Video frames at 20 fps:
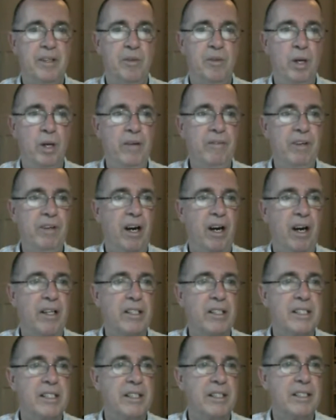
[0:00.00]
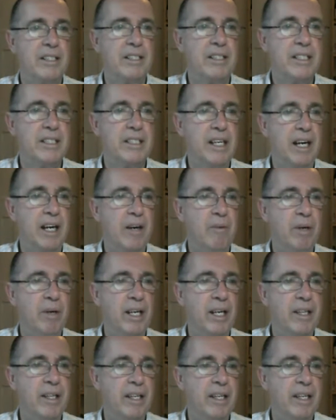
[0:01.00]
We've got, to start
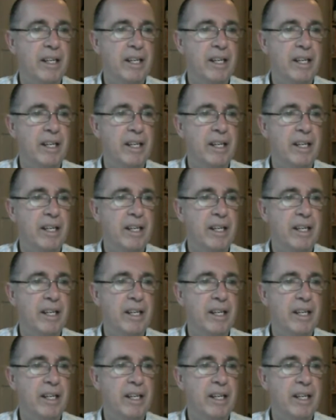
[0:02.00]
with,